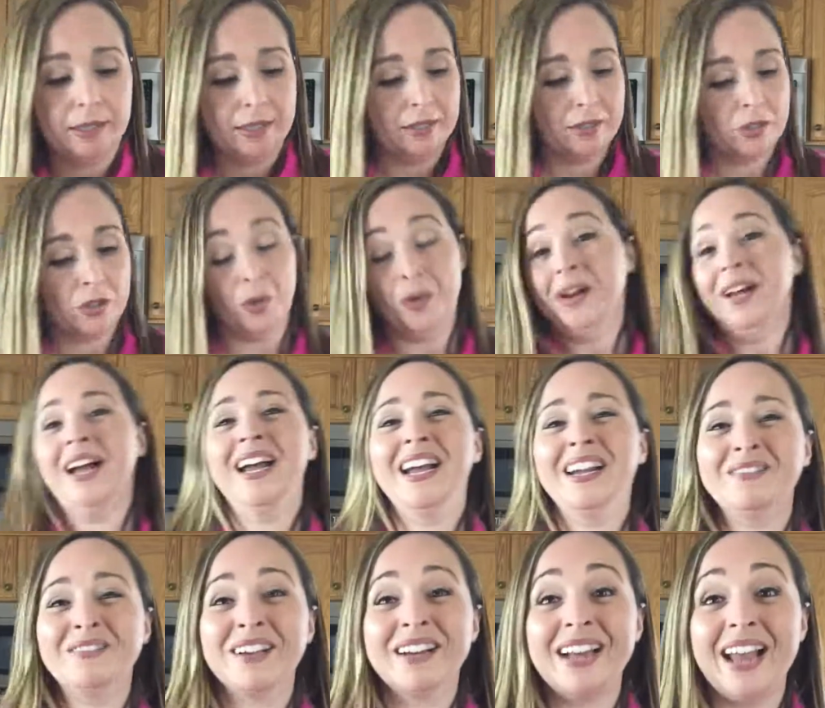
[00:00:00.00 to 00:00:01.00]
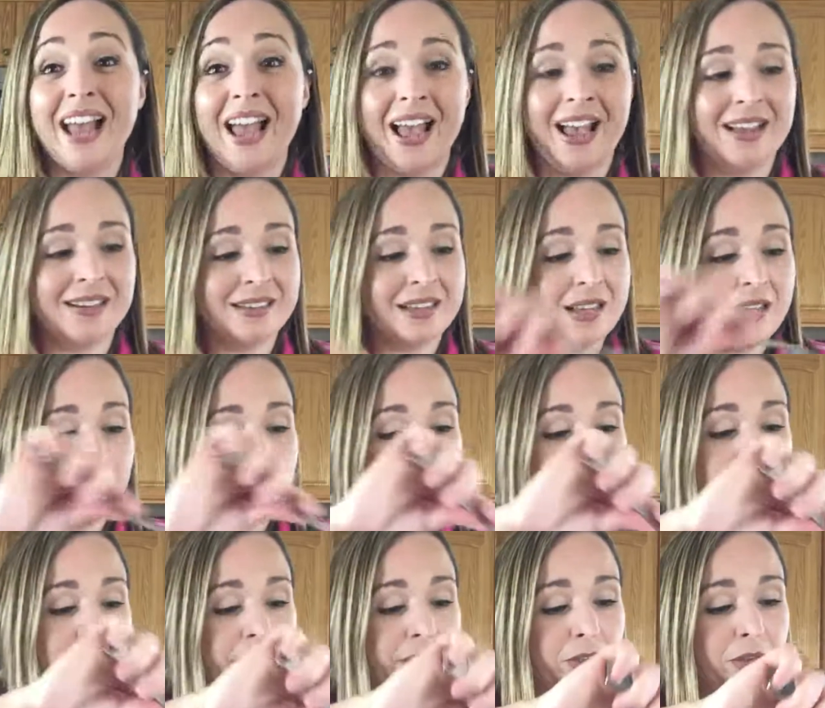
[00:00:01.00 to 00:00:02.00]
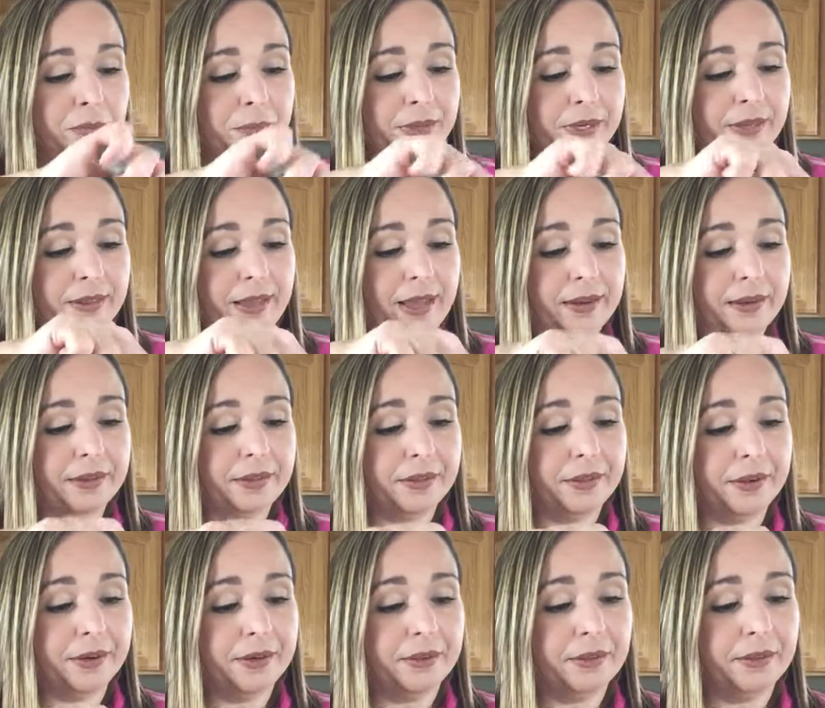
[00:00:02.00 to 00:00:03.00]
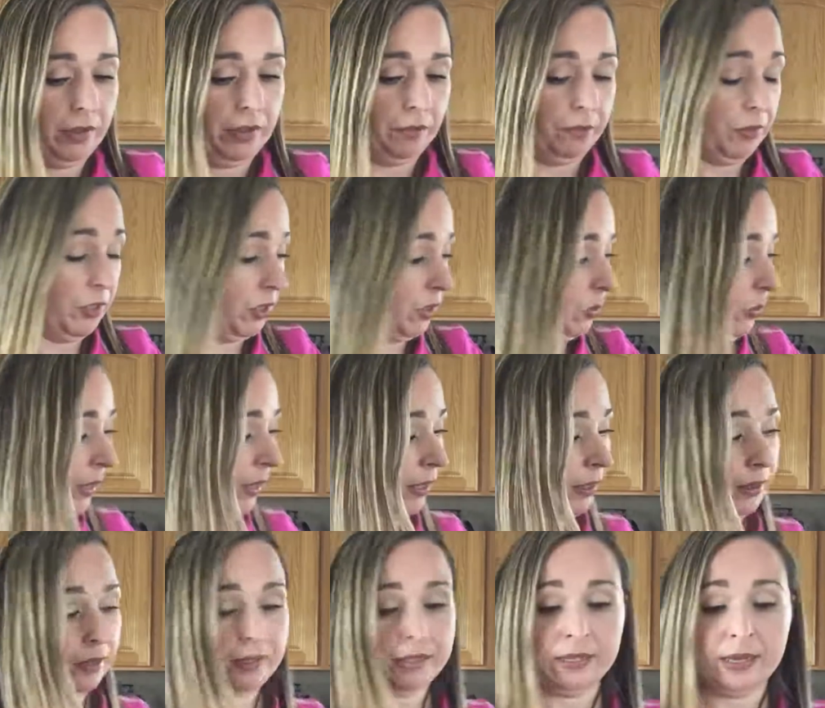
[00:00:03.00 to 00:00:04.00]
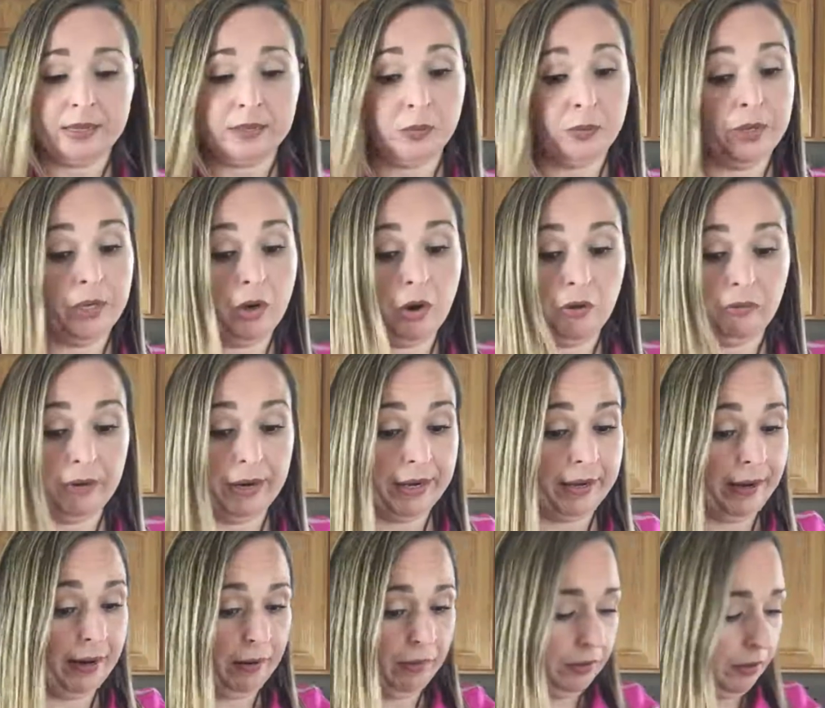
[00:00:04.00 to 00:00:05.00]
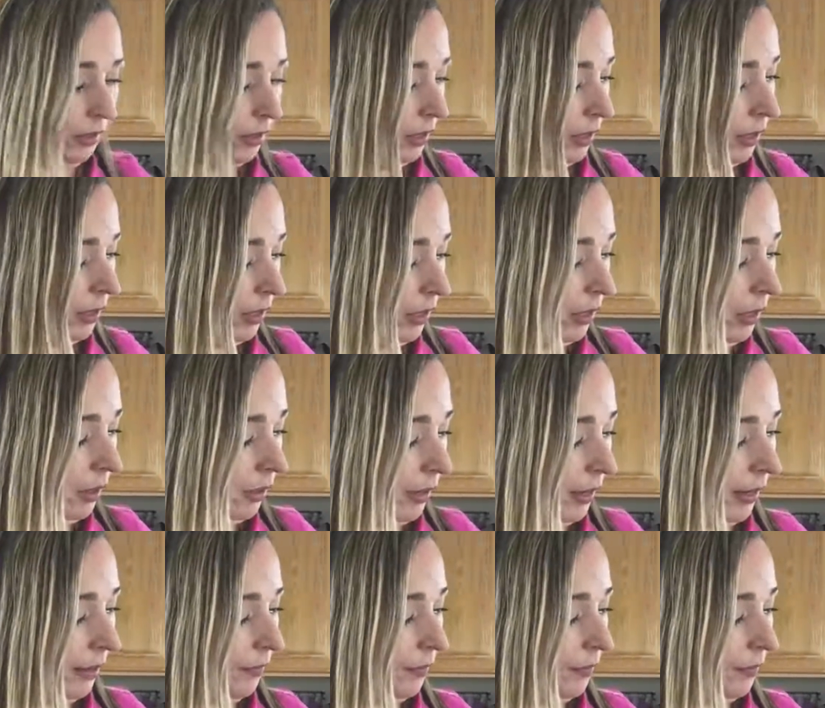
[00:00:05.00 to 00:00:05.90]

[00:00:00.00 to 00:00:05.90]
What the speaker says: So I'm gonna add a little bit of that in there. I'm just winging this as we go right now. Okay,